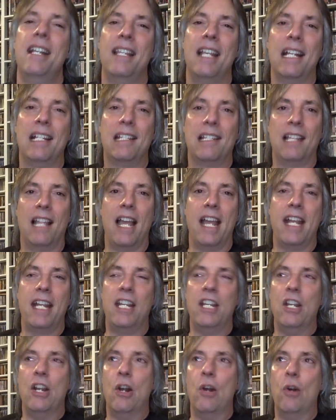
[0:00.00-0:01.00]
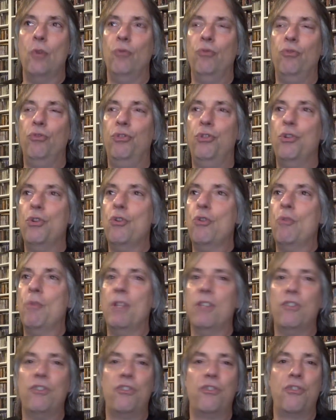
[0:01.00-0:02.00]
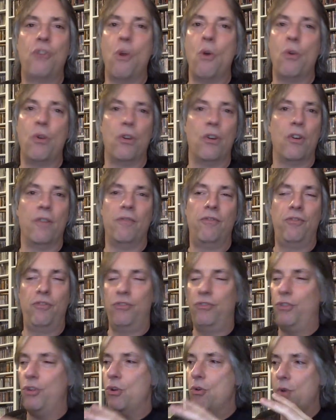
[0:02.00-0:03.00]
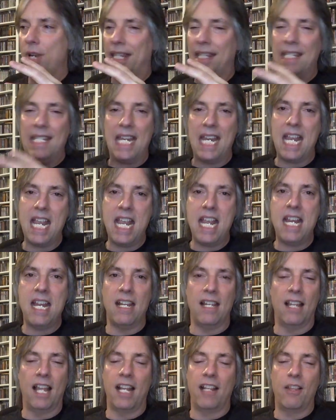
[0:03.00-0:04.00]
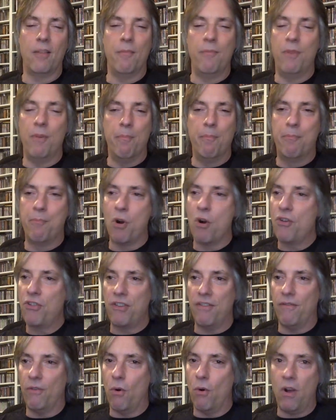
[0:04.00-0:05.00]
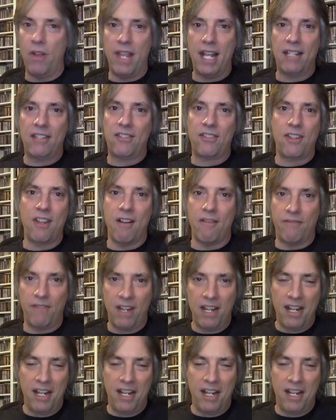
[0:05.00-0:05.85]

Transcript: That's like, you know, doom and stoner to a T, like the, the birth of all that stuff.